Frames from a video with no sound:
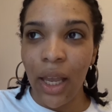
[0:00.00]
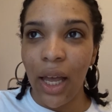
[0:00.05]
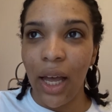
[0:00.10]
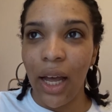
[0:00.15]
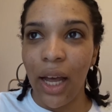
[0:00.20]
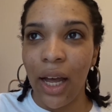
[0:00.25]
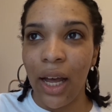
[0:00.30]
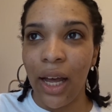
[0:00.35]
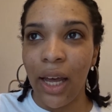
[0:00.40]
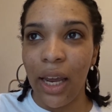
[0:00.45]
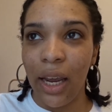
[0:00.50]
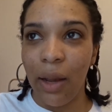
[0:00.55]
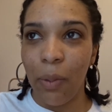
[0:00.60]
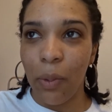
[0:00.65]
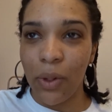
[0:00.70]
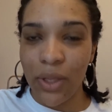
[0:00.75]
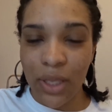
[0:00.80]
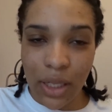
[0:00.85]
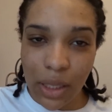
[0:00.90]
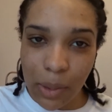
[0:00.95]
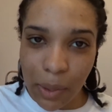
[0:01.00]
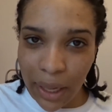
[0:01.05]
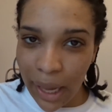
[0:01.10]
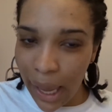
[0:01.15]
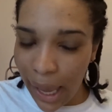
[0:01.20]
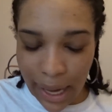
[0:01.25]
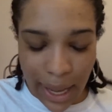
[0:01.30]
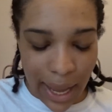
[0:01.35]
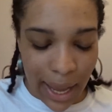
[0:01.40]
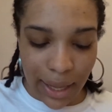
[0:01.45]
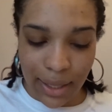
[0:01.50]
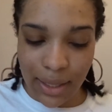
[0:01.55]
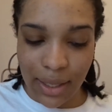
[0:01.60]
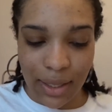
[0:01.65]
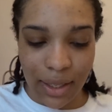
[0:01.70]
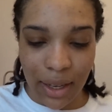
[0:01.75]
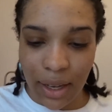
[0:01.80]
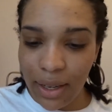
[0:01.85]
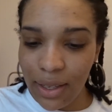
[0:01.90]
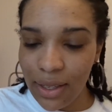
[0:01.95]
I wasn't doing any
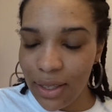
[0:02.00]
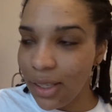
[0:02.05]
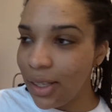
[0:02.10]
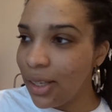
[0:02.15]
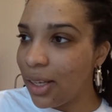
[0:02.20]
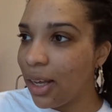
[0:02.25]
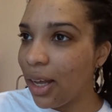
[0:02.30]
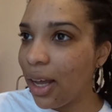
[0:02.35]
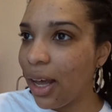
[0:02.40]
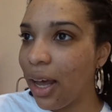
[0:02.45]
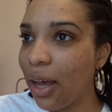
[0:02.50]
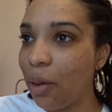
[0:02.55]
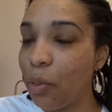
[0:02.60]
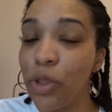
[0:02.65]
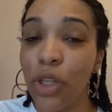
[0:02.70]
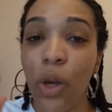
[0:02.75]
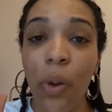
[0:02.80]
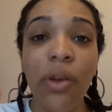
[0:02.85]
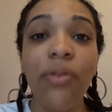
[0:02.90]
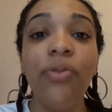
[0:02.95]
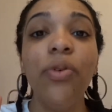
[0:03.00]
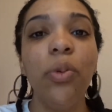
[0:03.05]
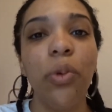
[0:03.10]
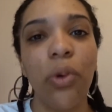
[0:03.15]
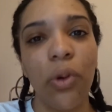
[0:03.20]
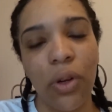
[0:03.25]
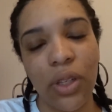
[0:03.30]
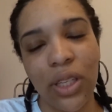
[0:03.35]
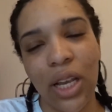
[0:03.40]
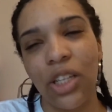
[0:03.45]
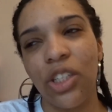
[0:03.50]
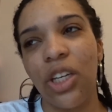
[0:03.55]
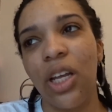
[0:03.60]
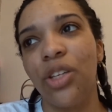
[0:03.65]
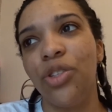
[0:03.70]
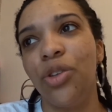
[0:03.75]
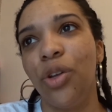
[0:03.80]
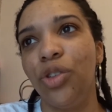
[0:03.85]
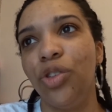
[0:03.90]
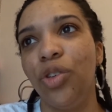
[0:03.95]
exercise. I was going for walks, actually,
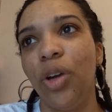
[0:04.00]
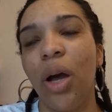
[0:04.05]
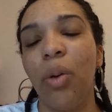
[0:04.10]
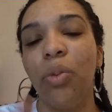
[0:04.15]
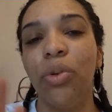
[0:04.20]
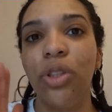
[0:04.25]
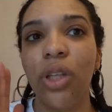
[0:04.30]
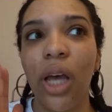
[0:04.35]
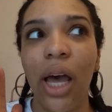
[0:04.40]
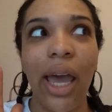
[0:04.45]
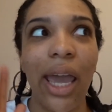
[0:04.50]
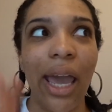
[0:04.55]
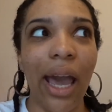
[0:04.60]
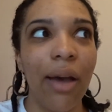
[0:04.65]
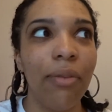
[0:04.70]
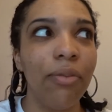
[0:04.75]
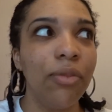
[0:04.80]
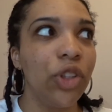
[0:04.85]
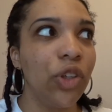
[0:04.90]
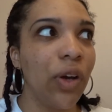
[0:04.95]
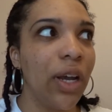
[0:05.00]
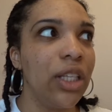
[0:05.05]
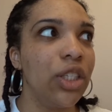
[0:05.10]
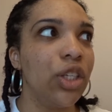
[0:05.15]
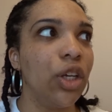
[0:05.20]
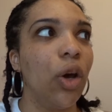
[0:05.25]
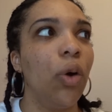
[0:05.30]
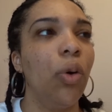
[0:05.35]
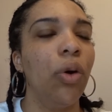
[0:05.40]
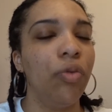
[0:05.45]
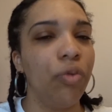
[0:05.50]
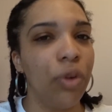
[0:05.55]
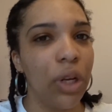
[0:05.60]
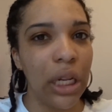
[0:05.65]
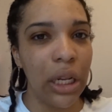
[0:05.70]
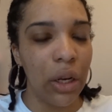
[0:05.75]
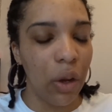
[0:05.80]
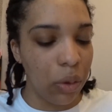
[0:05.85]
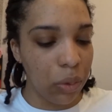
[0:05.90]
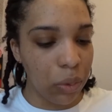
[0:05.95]
that's not true. I am trying to go on
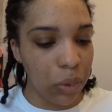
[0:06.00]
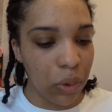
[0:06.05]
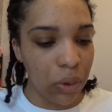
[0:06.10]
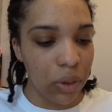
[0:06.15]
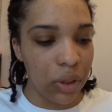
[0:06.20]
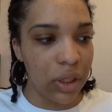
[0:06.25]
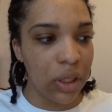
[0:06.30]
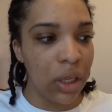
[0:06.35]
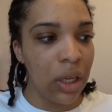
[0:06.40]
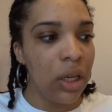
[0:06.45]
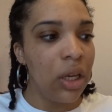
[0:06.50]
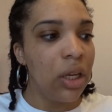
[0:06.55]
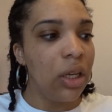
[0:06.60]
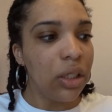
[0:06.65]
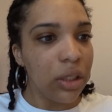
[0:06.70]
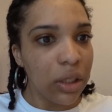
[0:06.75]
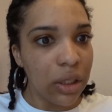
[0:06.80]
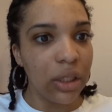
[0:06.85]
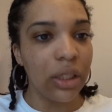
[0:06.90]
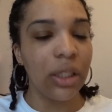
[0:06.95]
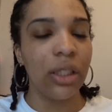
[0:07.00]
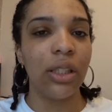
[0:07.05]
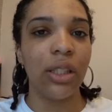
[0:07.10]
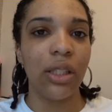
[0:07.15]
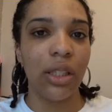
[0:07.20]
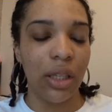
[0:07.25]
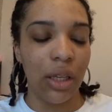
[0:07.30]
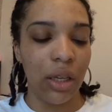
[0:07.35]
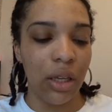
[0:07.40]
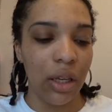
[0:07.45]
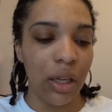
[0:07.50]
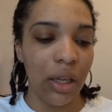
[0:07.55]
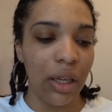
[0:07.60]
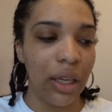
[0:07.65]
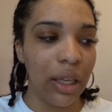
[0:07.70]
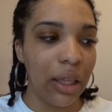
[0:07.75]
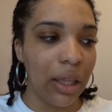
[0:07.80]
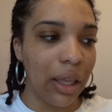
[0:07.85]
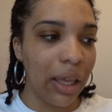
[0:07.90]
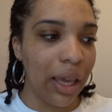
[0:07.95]
really long walks to
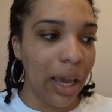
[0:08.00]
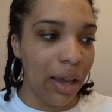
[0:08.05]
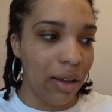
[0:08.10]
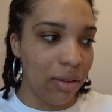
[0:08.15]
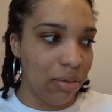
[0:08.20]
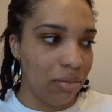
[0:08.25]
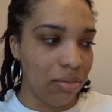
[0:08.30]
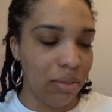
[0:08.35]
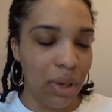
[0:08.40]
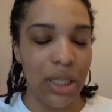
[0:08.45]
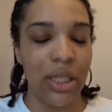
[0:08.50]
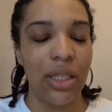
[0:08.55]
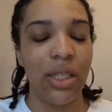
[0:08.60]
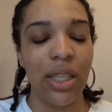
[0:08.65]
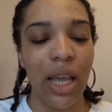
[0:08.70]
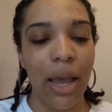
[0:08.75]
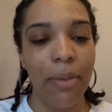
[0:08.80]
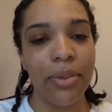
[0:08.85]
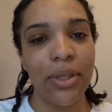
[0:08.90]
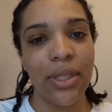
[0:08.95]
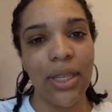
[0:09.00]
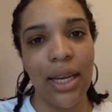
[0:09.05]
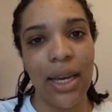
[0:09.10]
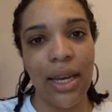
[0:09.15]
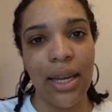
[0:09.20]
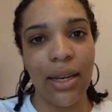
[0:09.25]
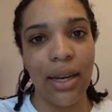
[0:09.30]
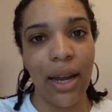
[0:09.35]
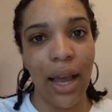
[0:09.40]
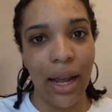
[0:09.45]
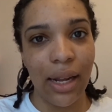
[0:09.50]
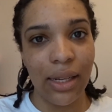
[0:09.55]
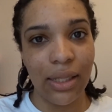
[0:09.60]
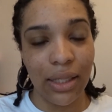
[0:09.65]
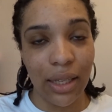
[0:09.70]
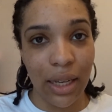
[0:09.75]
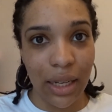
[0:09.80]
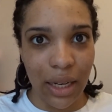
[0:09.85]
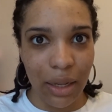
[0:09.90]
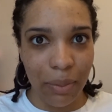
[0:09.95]
get my steps in and
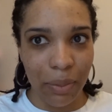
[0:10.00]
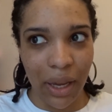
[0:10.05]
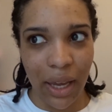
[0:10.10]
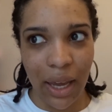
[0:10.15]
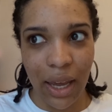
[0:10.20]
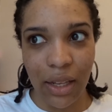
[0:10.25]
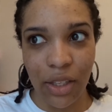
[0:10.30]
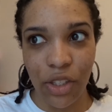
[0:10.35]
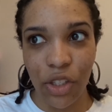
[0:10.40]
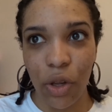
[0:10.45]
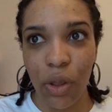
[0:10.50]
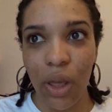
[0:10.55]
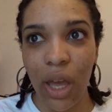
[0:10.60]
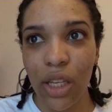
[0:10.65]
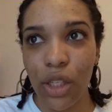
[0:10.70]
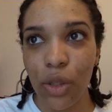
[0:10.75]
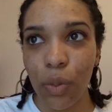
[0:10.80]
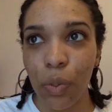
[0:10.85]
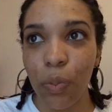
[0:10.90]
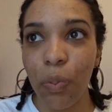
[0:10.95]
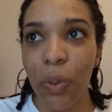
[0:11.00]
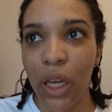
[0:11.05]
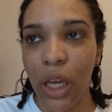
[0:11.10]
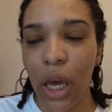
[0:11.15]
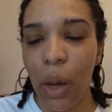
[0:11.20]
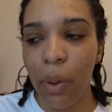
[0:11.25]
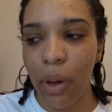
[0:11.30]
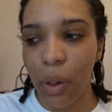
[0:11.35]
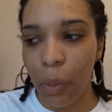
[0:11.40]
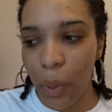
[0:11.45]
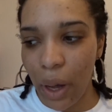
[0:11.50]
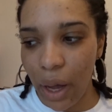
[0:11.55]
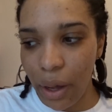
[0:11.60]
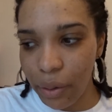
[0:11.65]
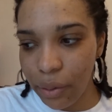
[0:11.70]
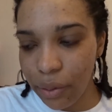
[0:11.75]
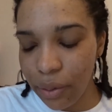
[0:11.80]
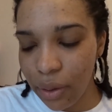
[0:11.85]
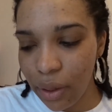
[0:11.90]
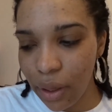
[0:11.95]
clear my head. So that's been going
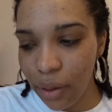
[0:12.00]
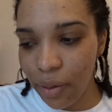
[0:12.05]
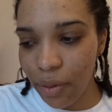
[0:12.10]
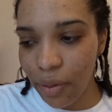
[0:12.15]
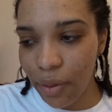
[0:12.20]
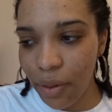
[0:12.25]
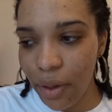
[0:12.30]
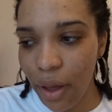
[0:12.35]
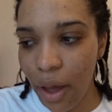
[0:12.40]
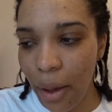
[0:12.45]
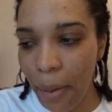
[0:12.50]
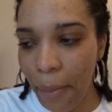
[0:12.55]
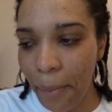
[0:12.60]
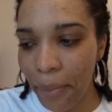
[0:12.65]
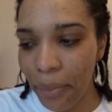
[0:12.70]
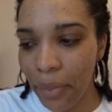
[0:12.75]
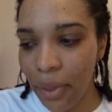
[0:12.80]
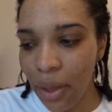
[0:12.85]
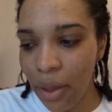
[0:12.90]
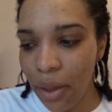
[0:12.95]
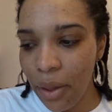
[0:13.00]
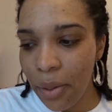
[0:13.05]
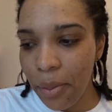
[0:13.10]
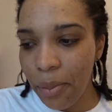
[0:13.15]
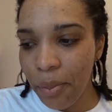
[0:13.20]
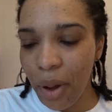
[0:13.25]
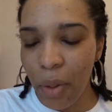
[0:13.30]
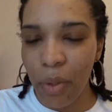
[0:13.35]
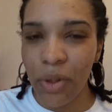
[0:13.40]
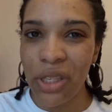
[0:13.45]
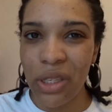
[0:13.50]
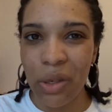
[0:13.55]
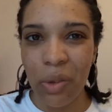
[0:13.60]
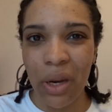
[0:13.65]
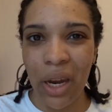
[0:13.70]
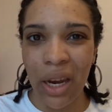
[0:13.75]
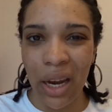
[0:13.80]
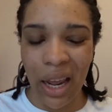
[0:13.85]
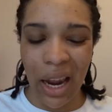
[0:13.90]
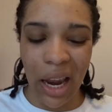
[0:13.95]
well. But I wasn't
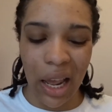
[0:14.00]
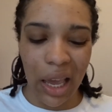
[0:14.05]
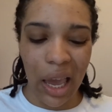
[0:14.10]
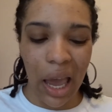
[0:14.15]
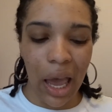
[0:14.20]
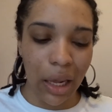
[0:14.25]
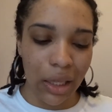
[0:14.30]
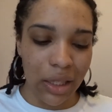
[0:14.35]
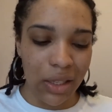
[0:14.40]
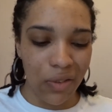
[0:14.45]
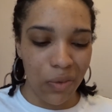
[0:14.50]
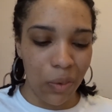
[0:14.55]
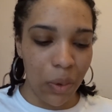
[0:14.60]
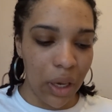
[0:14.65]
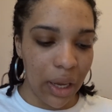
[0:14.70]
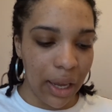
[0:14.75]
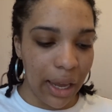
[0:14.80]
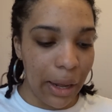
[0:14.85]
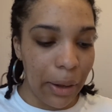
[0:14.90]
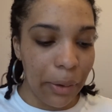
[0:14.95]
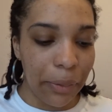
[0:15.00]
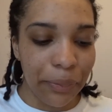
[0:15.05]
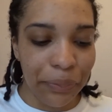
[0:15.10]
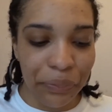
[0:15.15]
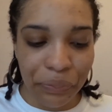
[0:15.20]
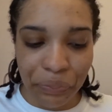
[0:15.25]
doing any like active workout.